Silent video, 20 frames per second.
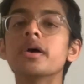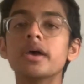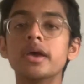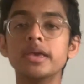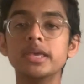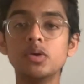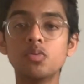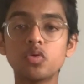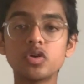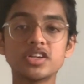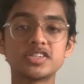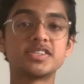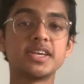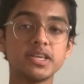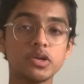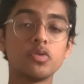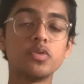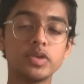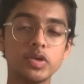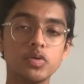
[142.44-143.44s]
you want to set
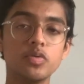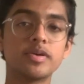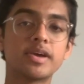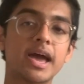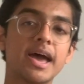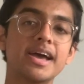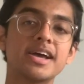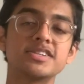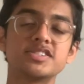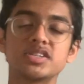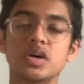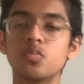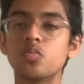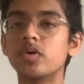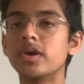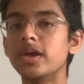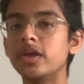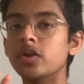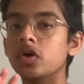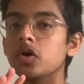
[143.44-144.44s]
your UCAT somewhere
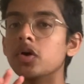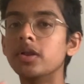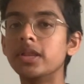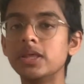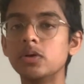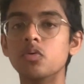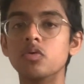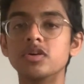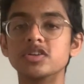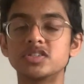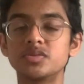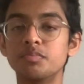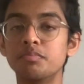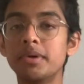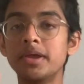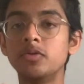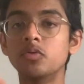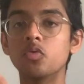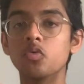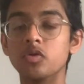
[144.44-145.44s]
in early August,
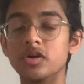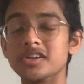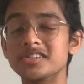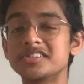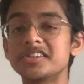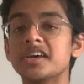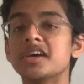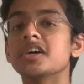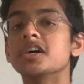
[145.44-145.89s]
mid-August.